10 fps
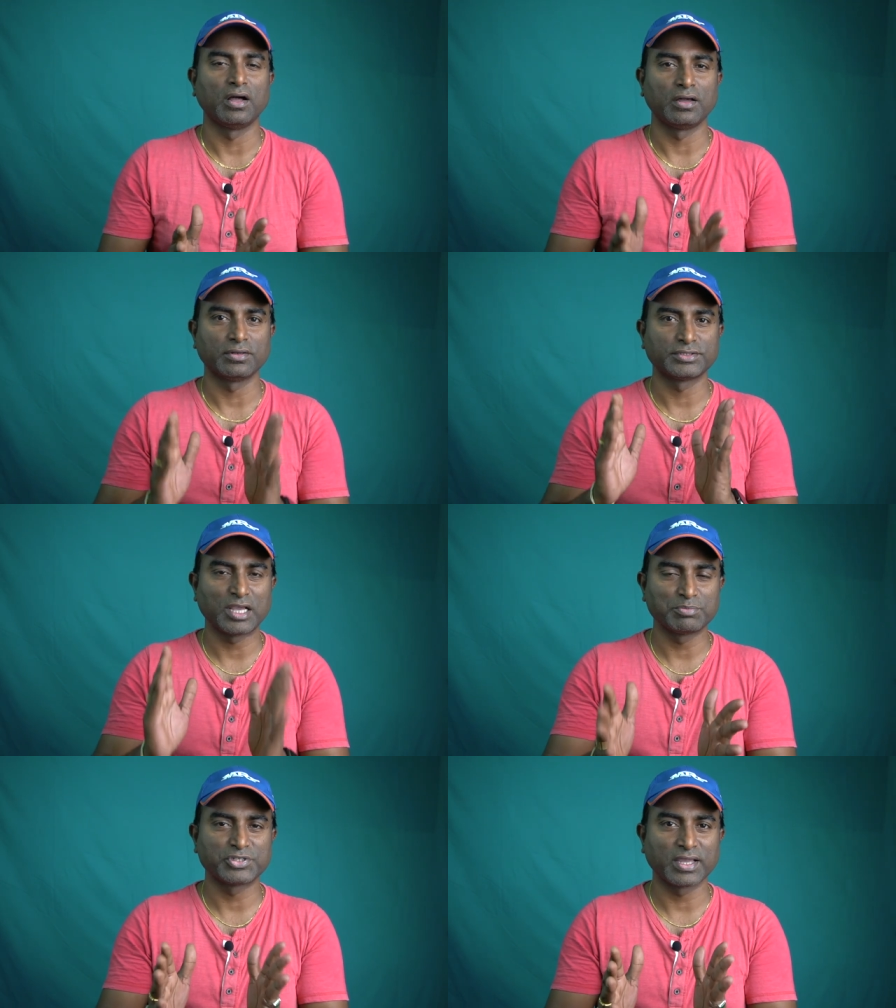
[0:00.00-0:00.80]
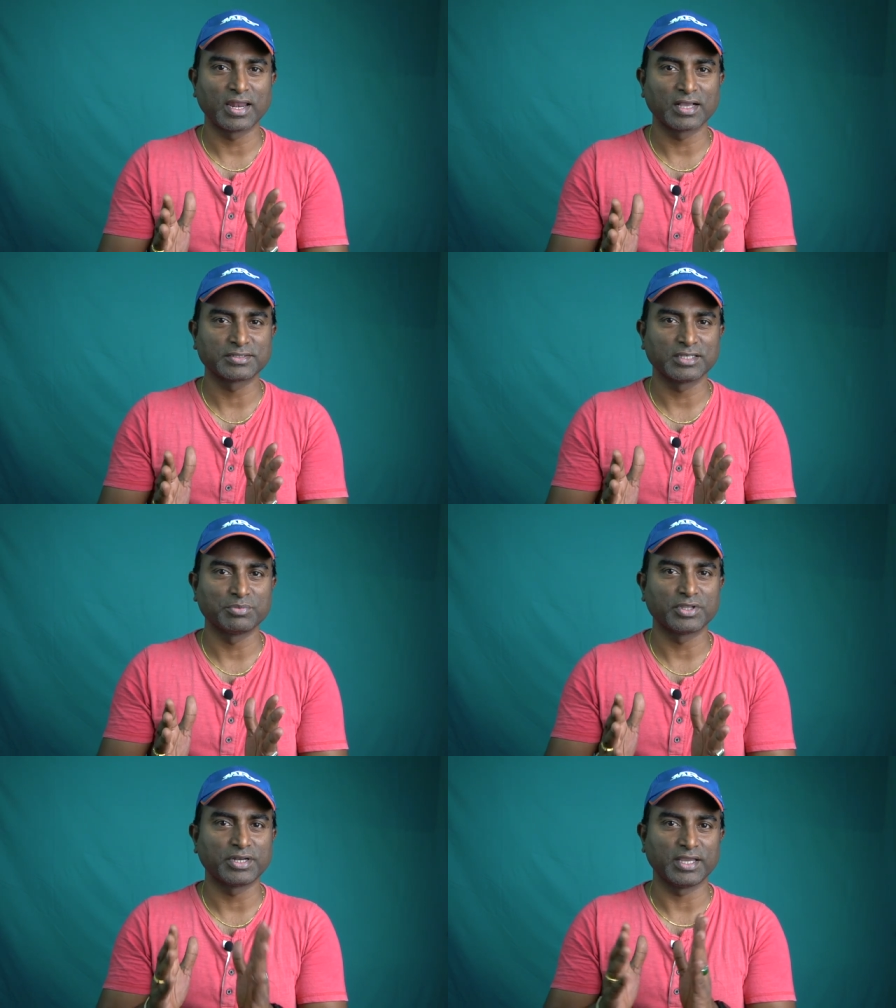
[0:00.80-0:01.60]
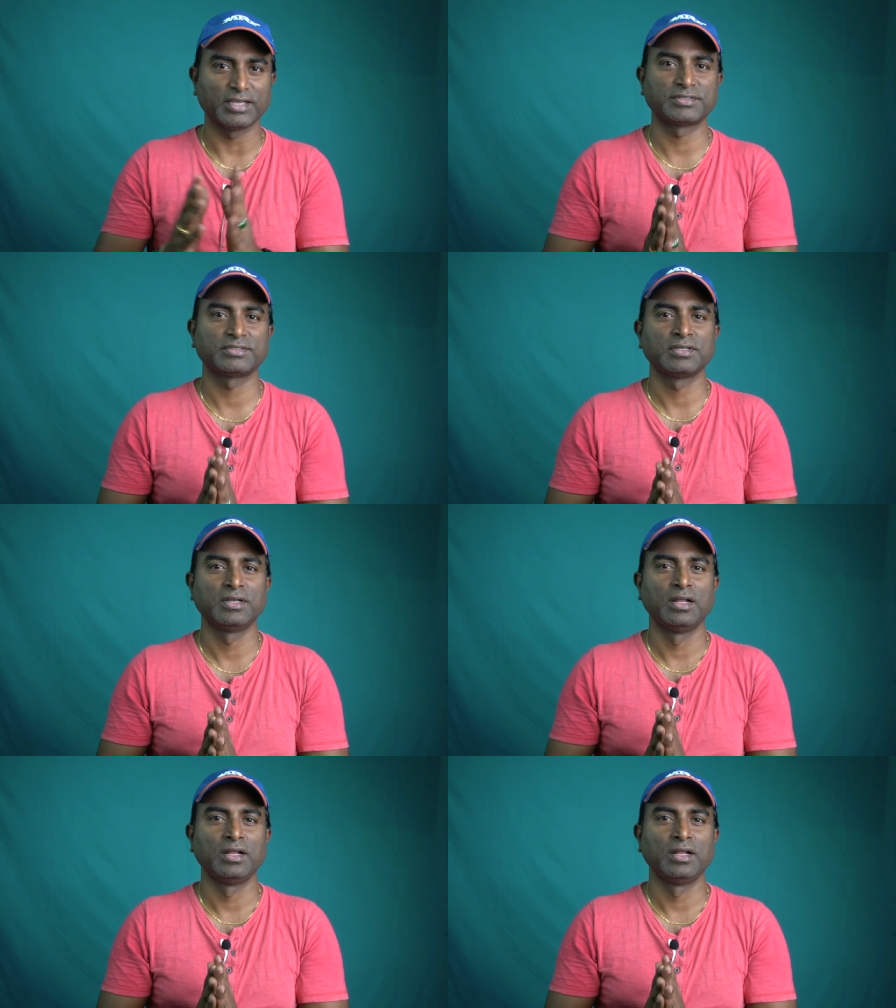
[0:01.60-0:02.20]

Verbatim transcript: on Samsung Galaxy M thirty S.